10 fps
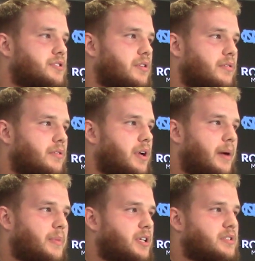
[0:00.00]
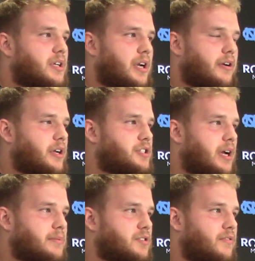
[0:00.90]
So, I mean, he's done a great
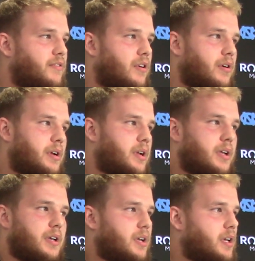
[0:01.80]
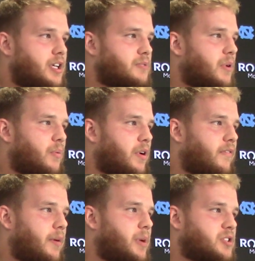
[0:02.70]
job so far, and he's been one
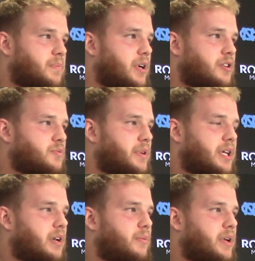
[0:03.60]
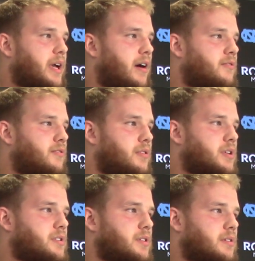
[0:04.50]
of our best players week in and week out for us.